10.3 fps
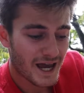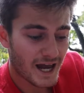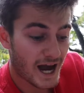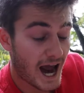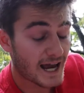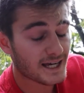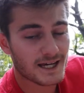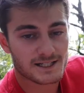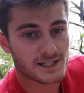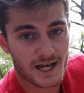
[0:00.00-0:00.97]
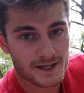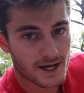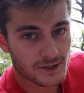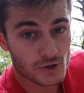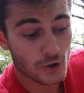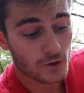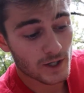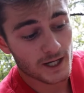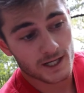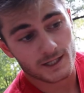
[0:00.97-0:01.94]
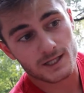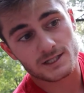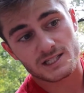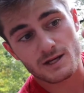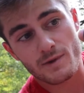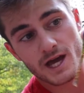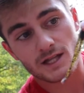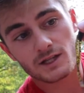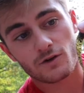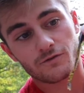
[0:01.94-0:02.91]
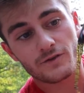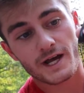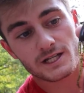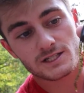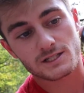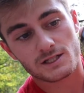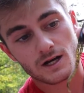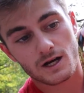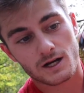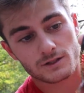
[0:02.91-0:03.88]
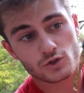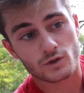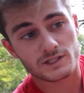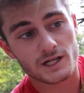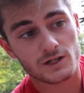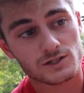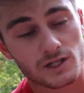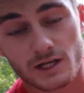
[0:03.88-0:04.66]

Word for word: and I can't stand that. So these Z-Man little finesse uh, twin tails,